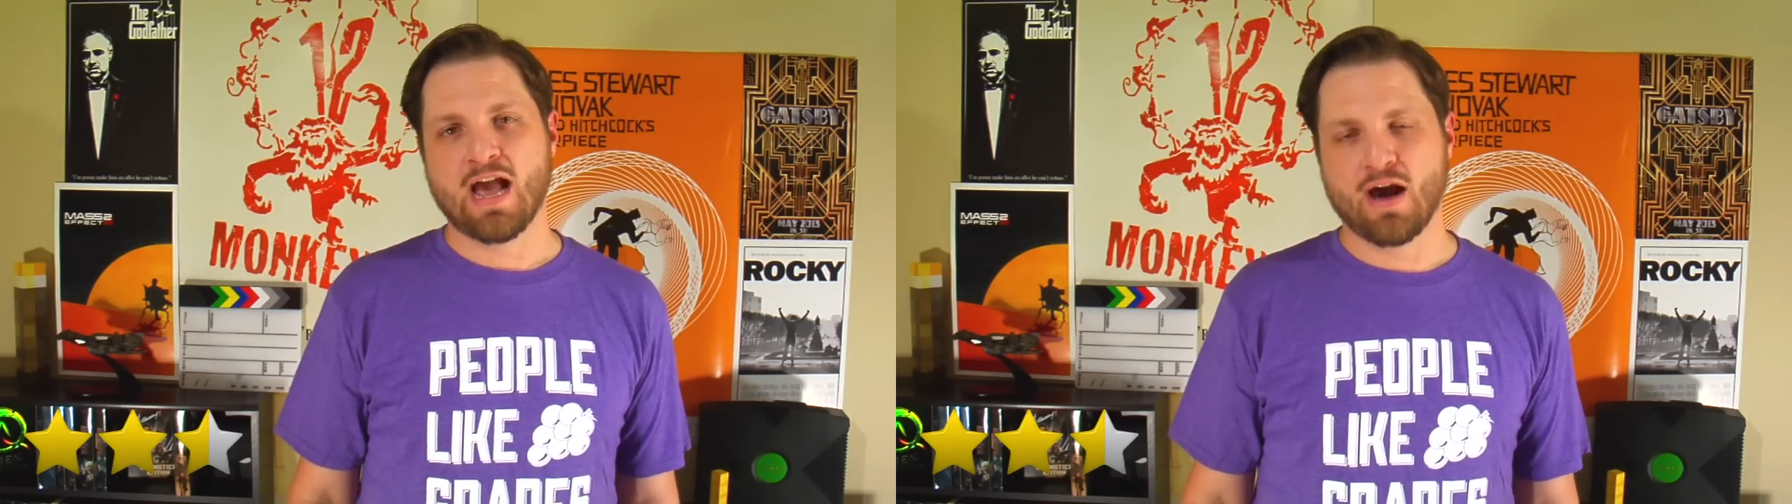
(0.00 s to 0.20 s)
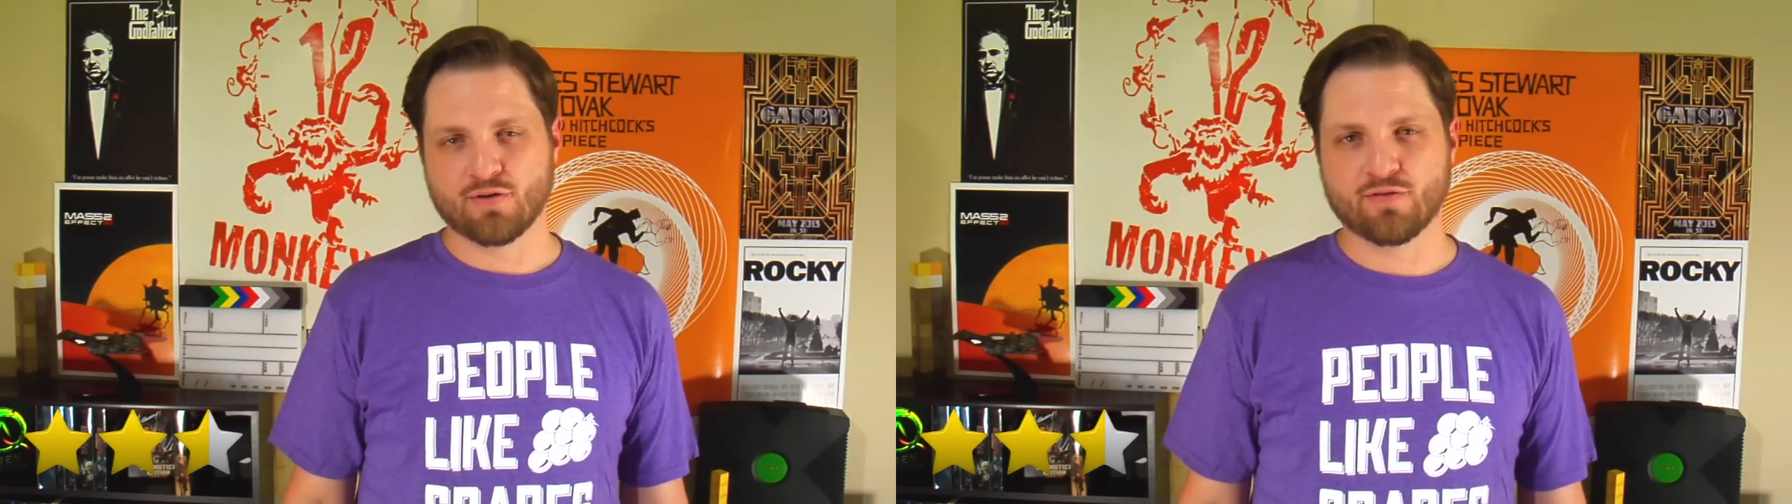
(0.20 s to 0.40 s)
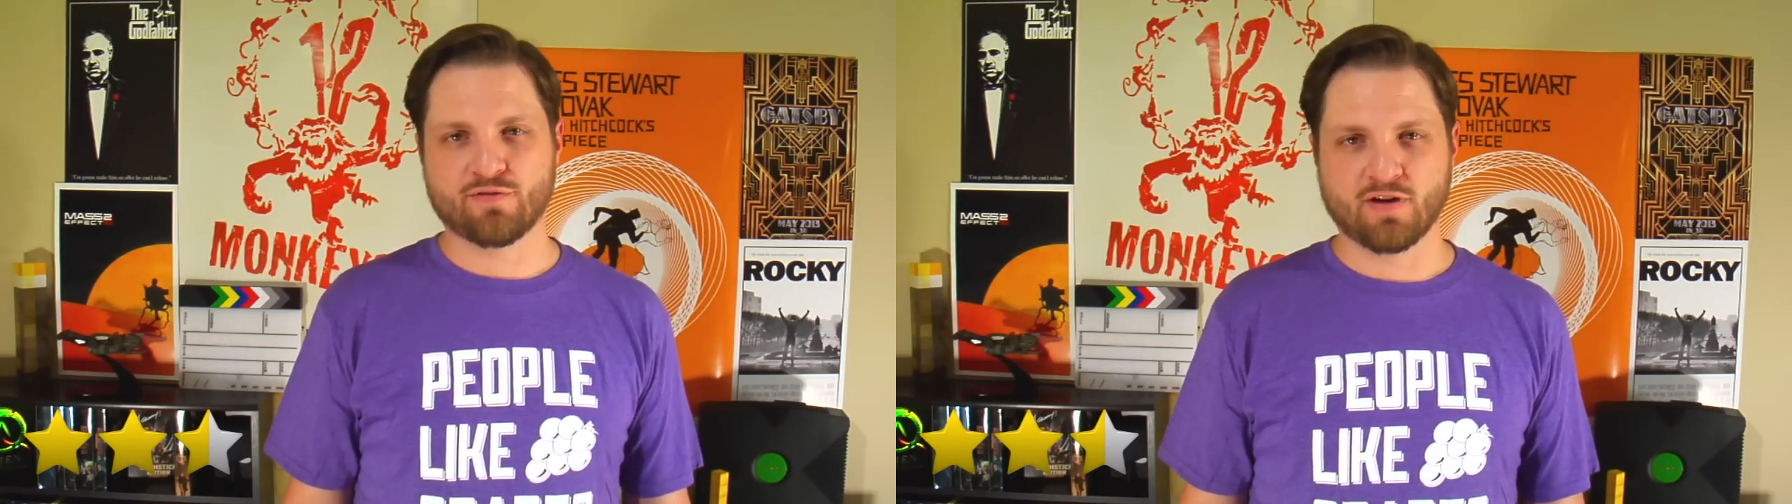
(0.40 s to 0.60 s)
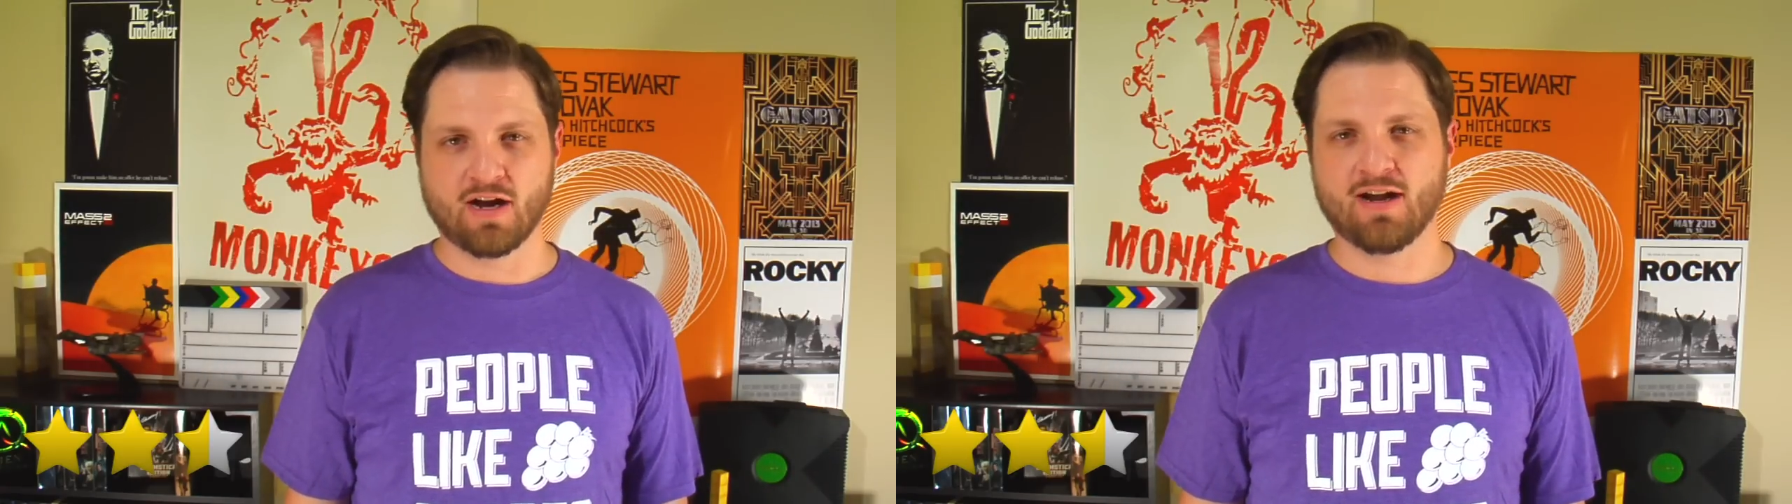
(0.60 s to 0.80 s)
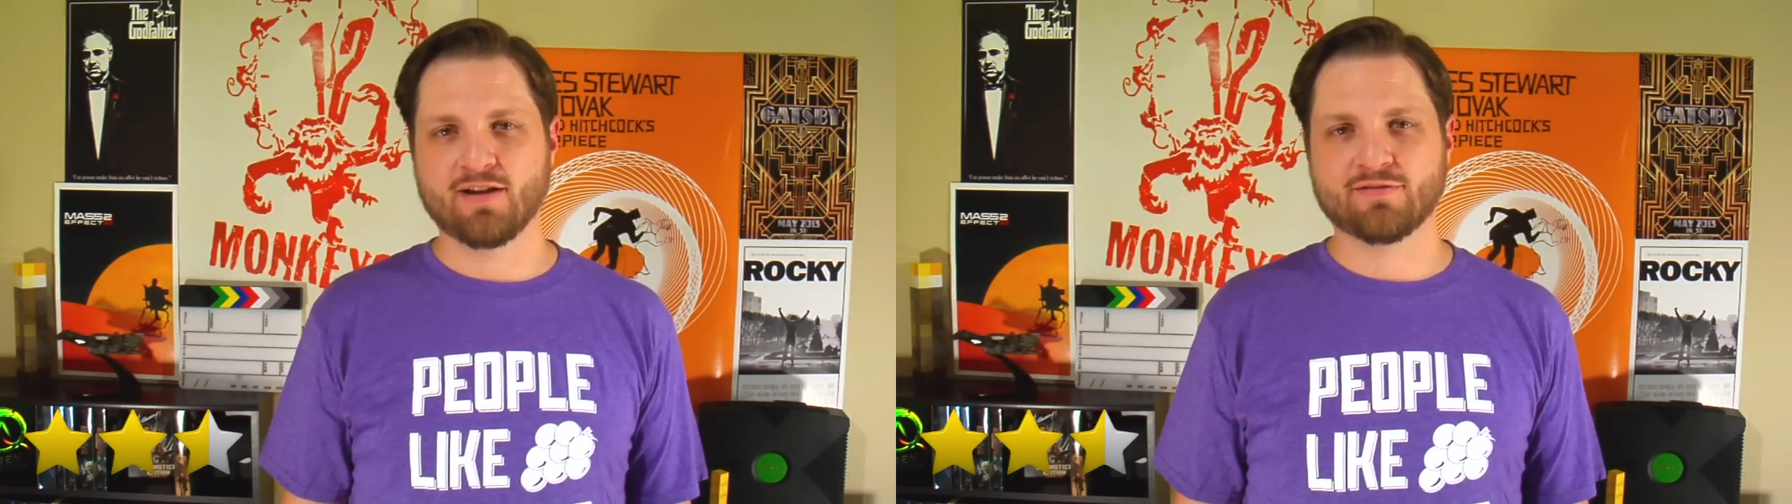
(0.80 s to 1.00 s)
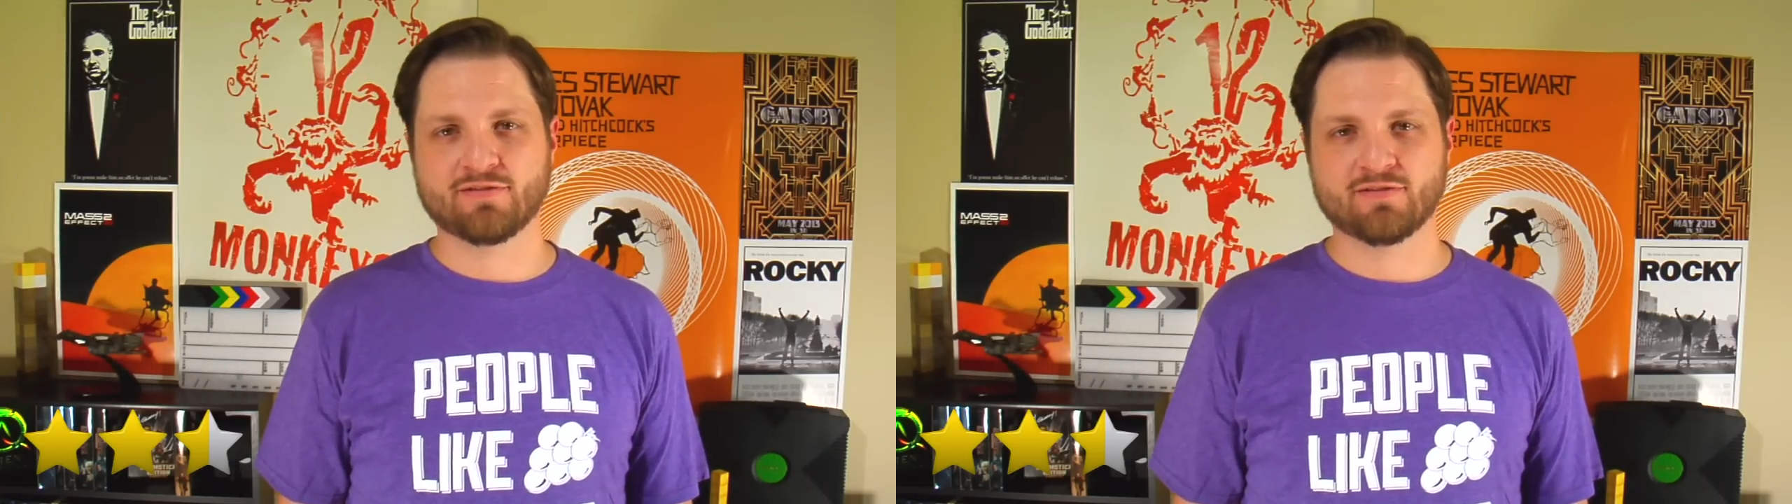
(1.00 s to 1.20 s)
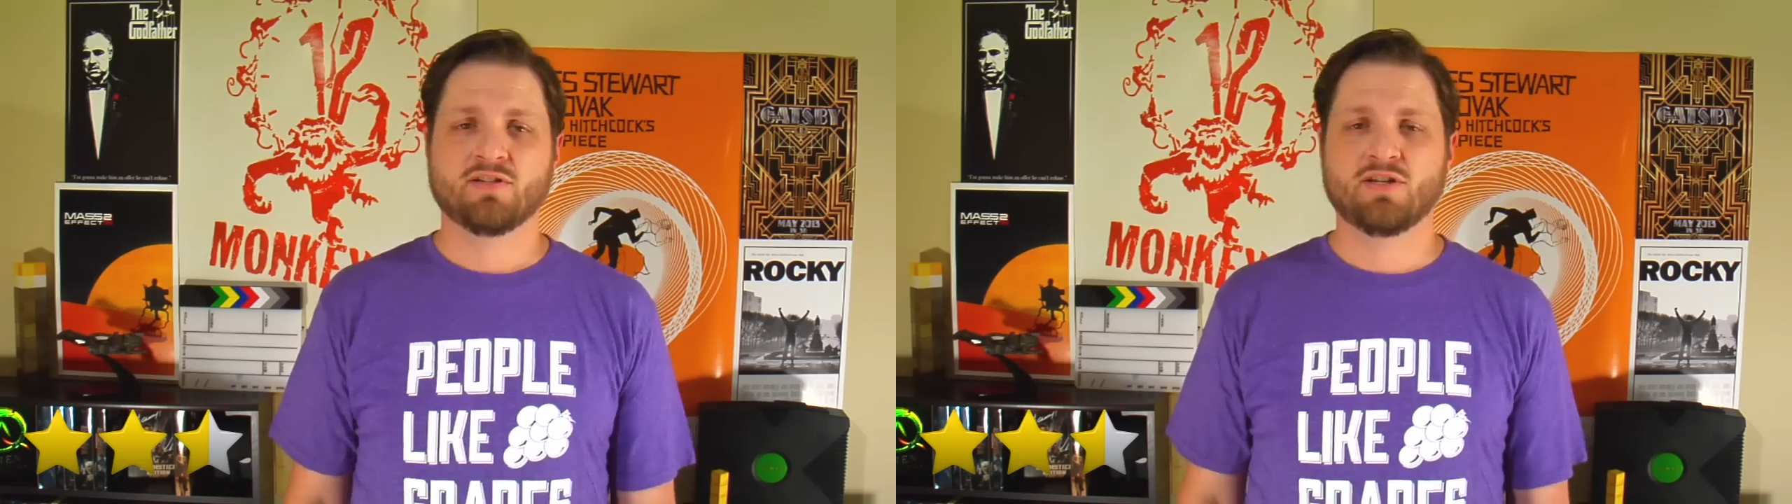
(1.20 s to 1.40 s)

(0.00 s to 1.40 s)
out of 5.